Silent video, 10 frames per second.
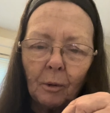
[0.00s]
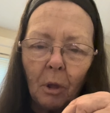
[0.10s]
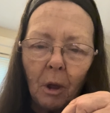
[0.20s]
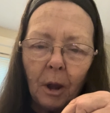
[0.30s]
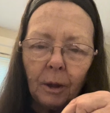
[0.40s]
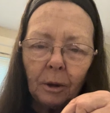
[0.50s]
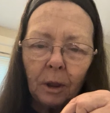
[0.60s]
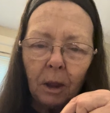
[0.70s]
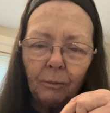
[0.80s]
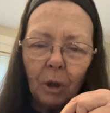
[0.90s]
line, and
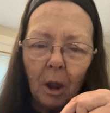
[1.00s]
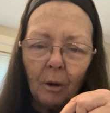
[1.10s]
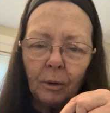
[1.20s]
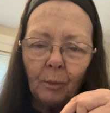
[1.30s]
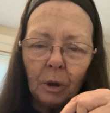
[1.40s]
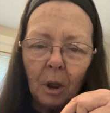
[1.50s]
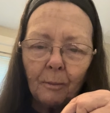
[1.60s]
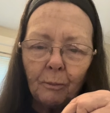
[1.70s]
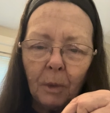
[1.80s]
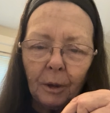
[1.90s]
came down and went up
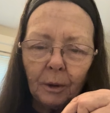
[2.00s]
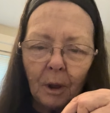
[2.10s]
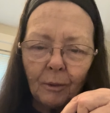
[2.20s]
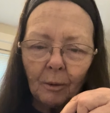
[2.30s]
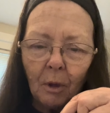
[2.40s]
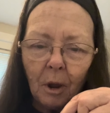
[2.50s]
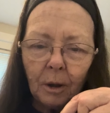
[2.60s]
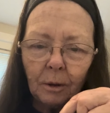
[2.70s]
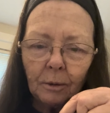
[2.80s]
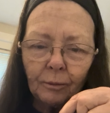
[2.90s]
and made another
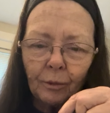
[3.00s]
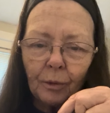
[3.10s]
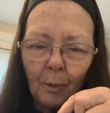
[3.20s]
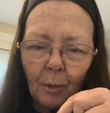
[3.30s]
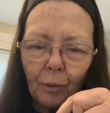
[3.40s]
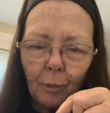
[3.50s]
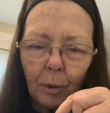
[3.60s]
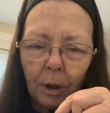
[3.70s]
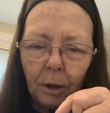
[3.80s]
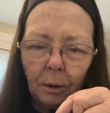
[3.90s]
line. So there were
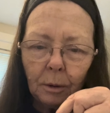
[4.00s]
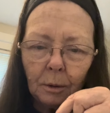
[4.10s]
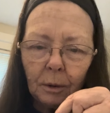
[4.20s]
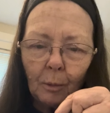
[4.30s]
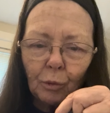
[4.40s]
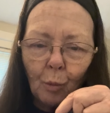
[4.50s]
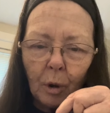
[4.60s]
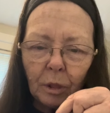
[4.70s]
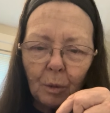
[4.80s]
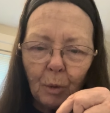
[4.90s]
3. There was 1
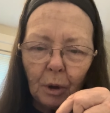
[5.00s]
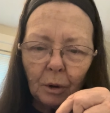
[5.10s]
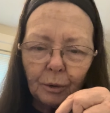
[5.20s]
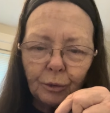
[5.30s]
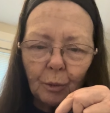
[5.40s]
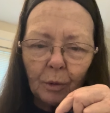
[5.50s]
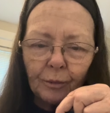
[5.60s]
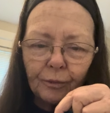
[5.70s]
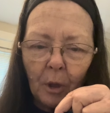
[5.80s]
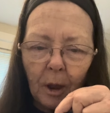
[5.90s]
in the middle and 2 on the
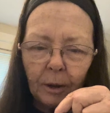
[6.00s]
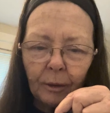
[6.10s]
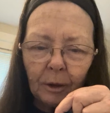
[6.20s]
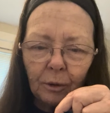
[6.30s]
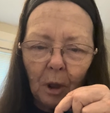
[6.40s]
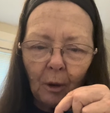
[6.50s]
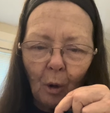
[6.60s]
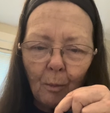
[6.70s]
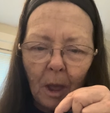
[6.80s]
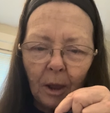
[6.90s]
side, and then I go
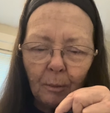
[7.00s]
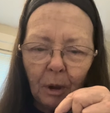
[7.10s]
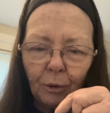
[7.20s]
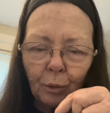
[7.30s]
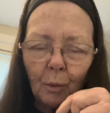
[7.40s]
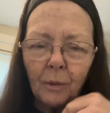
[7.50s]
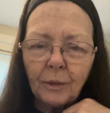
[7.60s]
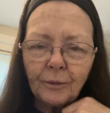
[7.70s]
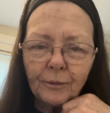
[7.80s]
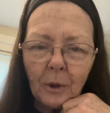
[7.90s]
back and make 2 on
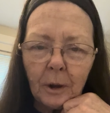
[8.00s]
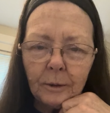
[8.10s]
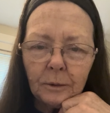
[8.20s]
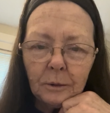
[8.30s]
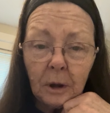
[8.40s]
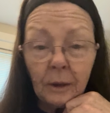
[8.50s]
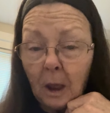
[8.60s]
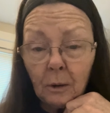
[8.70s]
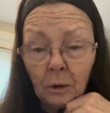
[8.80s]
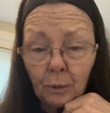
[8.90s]
this side. And
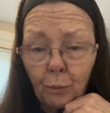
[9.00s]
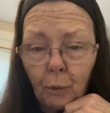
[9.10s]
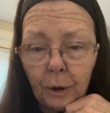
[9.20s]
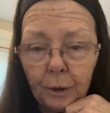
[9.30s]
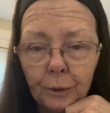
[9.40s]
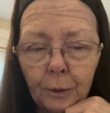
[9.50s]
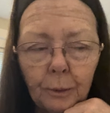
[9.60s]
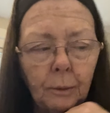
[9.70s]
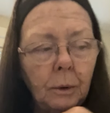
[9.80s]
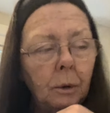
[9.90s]
that looked pretty too.
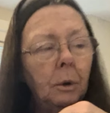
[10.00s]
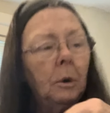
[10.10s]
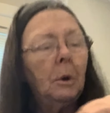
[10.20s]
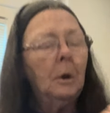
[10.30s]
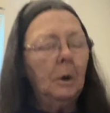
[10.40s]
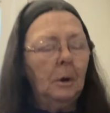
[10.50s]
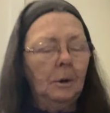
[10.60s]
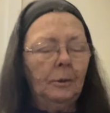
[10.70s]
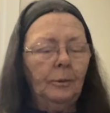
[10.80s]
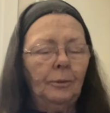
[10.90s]

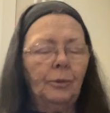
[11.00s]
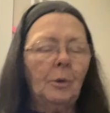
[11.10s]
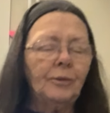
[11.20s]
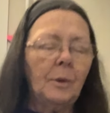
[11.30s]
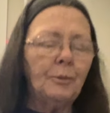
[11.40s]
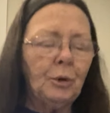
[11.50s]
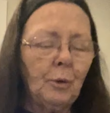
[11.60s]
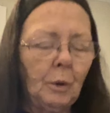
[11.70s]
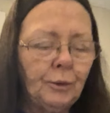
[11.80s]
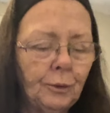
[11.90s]
So it's up to you
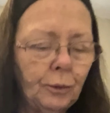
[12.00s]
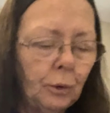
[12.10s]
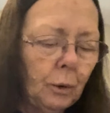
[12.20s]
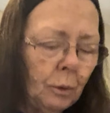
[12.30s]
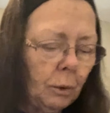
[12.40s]
what you do.